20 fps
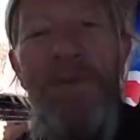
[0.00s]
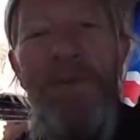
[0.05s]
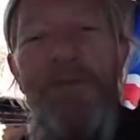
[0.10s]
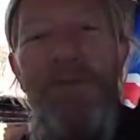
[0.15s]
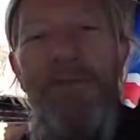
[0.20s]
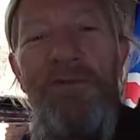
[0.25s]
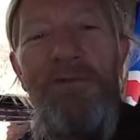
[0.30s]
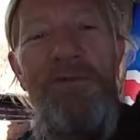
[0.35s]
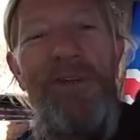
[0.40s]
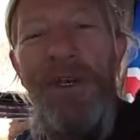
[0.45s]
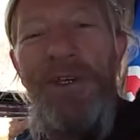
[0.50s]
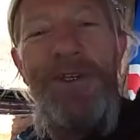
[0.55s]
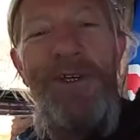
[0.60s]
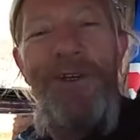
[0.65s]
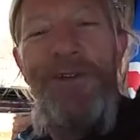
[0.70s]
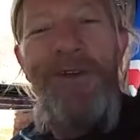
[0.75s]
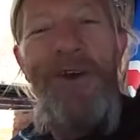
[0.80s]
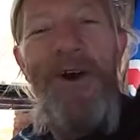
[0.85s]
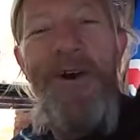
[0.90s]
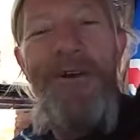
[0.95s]
just shitting
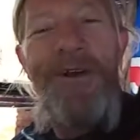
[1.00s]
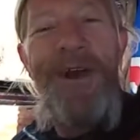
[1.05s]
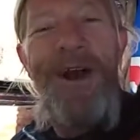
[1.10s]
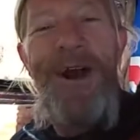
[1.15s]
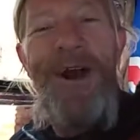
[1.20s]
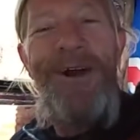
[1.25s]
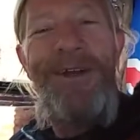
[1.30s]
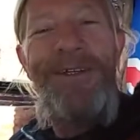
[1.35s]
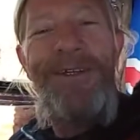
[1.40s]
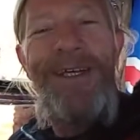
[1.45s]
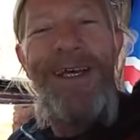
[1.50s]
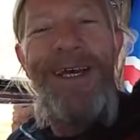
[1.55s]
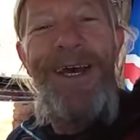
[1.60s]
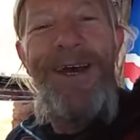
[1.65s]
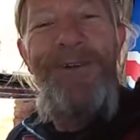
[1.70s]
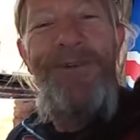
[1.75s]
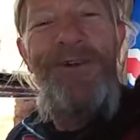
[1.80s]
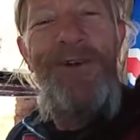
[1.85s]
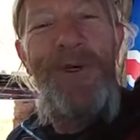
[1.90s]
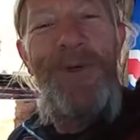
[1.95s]
in tall cotton
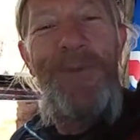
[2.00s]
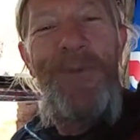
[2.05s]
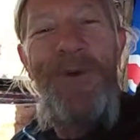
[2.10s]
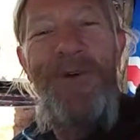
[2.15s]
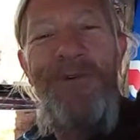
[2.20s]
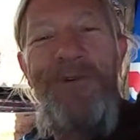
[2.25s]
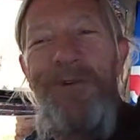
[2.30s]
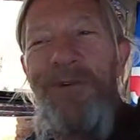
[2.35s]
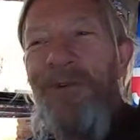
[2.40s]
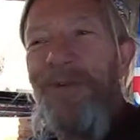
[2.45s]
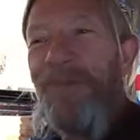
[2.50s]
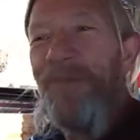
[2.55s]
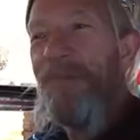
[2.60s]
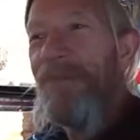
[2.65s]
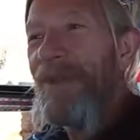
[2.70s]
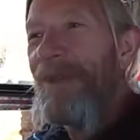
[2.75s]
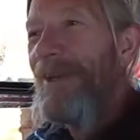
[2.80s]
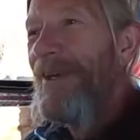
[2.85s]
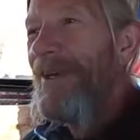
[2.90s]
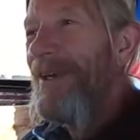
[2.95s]
now, tubers.
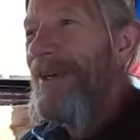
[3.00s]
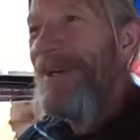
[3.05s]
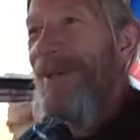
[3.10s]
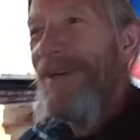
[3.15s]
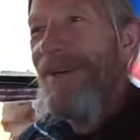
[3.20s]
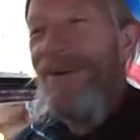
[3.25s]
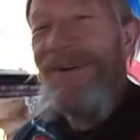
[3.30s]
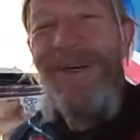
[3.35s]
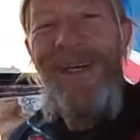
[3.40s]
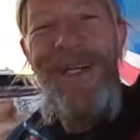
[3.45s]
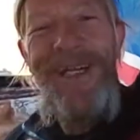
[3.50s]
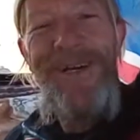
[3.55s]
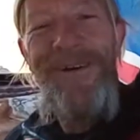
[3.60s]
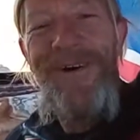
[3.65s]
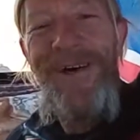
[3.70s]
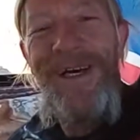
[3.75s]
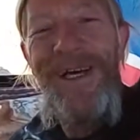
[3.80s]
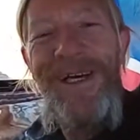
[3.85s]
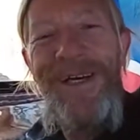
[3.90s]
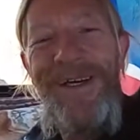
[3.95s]

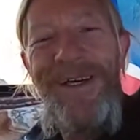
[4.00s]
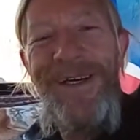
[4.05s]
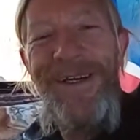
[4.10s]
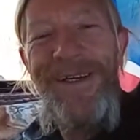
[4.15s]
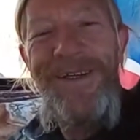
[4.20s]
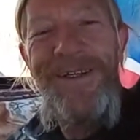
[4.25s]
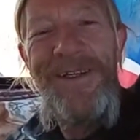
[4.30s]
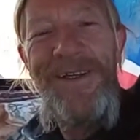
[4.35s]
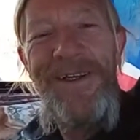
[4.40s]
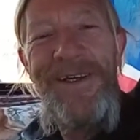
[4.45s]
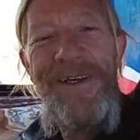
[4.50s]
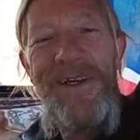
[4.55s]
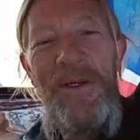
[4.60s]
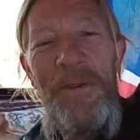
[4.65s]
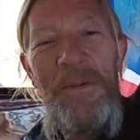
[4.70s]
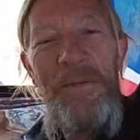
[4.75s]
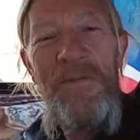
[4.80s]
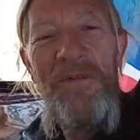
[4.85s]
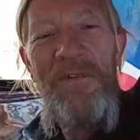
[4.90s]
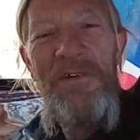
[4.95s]
Anyway, uh,
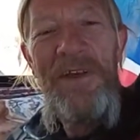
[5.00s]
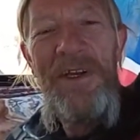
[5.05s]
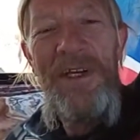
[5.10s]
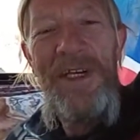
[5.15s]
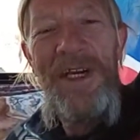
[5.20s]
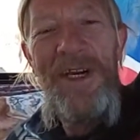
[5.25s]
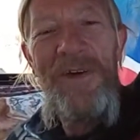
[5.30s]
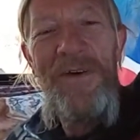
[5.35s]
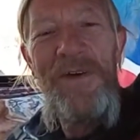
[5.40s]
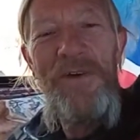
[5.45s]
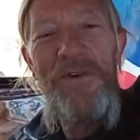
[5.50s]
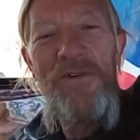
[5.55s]
sitting here